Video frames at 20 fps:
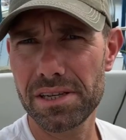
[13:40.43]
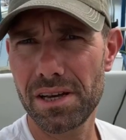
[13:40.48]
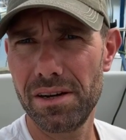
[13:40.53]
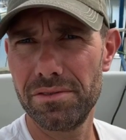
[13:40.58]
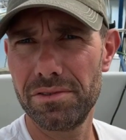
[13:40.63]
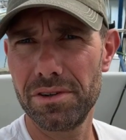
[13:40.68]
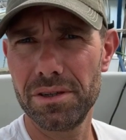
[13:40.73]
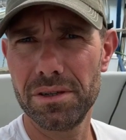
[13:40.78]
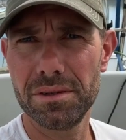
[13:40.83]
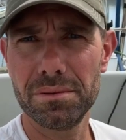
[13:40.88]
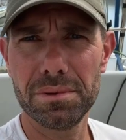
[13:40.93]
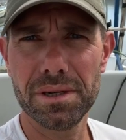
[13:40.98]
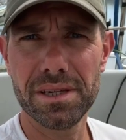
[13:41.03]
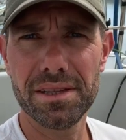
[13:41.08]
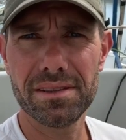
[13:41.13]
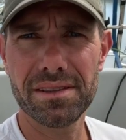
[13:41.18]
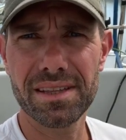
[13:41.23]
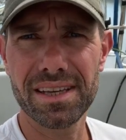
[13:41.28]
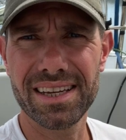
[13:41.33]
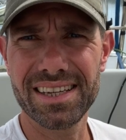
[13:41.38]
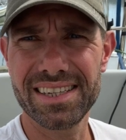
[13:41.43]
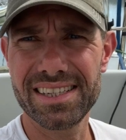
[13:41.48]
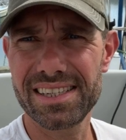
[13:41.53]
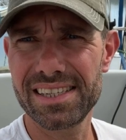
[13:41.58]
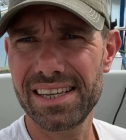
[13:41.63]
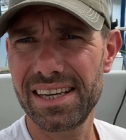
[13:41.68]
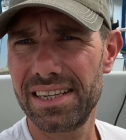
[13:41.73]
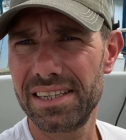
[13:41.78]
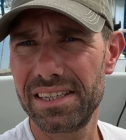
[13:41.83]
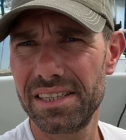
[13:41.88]
over with a
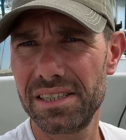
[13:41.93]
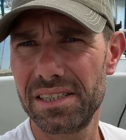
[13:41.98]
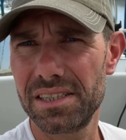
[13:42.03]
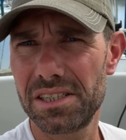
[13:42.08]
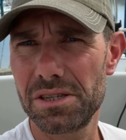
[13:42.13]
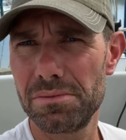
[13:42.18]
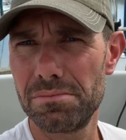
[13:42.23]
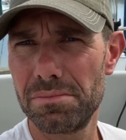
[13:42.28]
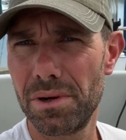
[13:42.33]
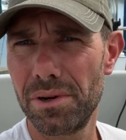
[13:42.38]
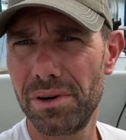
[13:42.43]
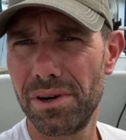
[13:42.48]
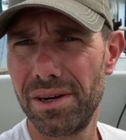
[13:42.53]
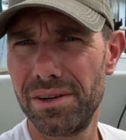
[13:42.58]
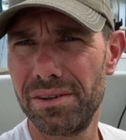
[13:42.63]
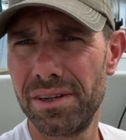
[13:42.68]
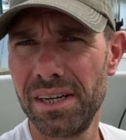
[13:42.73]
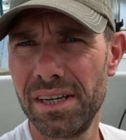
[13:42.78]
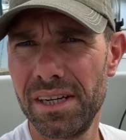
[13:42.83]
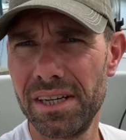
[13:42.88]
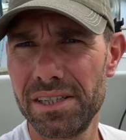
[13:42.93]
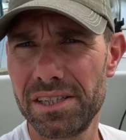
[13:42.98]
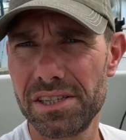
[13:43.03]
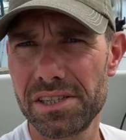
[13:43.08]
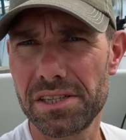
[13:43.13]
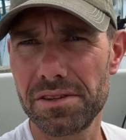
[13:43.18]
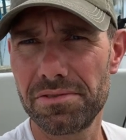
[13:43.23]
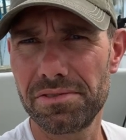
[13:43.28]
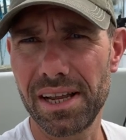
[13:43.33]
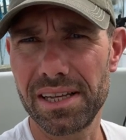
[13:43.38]
sander tomorrow
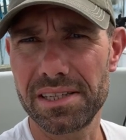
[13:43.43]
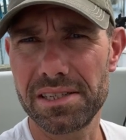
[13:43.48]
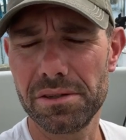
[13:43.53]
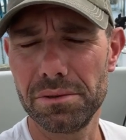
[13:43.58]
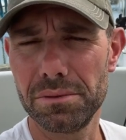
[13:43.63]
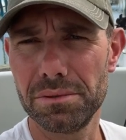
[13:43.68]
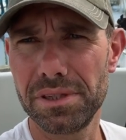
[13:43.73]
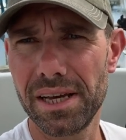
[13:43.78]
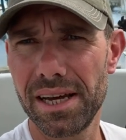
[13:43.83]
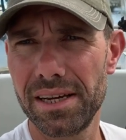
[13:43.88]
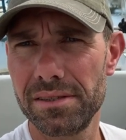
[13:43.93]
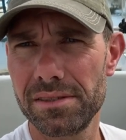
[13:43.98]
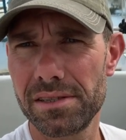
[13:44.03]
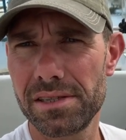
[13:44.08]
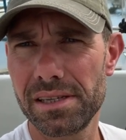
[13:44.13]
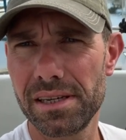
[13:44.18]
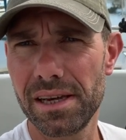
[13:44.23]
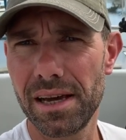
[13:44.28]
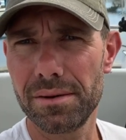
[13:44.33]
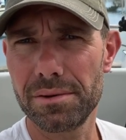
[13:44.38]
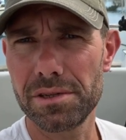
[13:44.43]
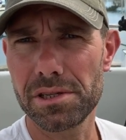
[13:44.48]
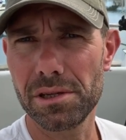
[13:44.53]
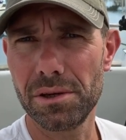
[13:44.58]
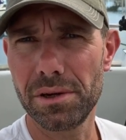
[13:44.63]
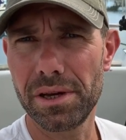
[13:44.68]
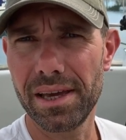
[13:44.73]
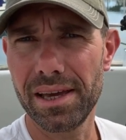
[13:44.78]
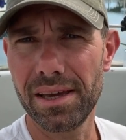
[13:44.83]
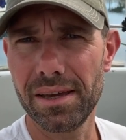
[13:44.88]
just to flat it all down and see how it's
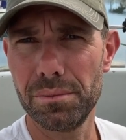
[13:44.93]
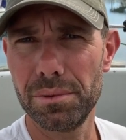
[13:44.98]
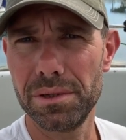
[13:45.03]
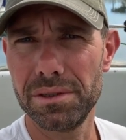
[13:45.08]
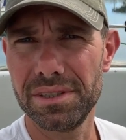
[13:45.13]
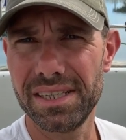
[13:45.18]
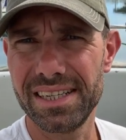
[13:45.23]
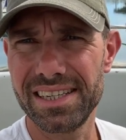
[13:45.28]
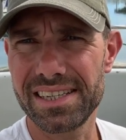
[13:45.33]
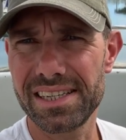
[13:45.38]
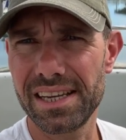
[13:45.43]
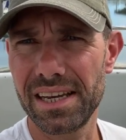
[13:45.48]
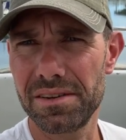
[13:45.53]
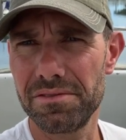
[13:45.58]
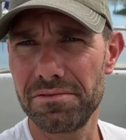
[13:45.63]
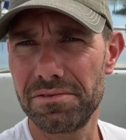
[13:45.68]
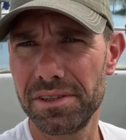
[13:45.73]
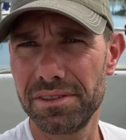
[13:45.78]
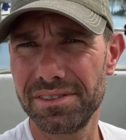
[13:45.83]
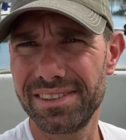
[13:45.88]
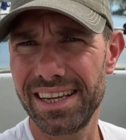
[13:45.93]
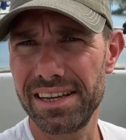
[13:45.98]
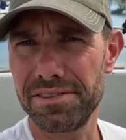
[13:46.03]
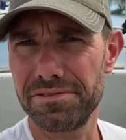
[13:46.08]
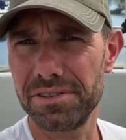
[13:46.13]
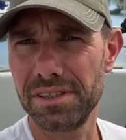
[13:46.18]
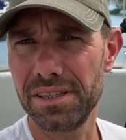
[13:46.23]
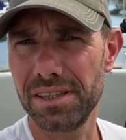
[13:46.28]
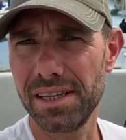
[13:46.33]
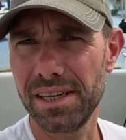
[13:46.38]
looking. It will need a second fill,
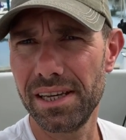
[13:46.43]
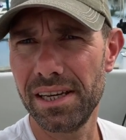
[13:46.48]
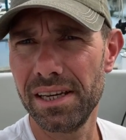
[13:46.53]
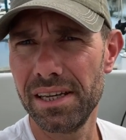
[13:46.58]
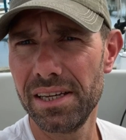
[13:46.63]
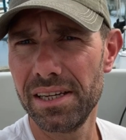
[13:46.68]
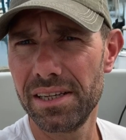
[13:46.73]
definitely.